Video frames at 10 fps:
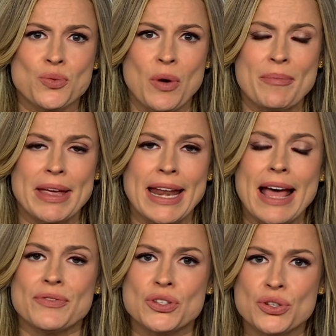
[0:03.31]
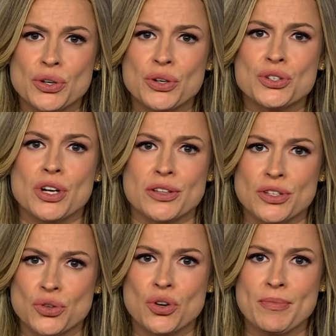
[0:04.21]
women have surged on
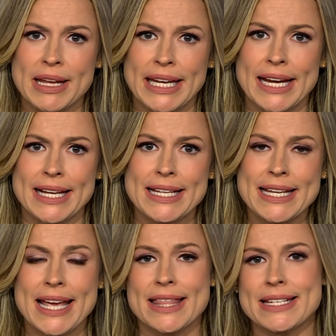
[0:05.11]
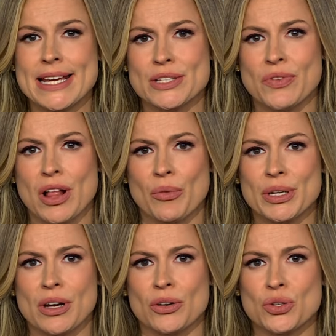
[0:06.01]
social media in the days following
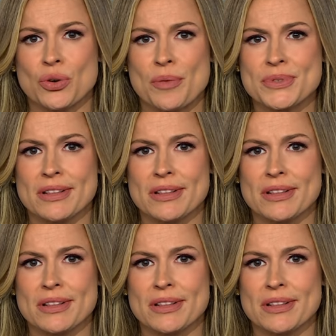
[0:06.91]
Donald Trump's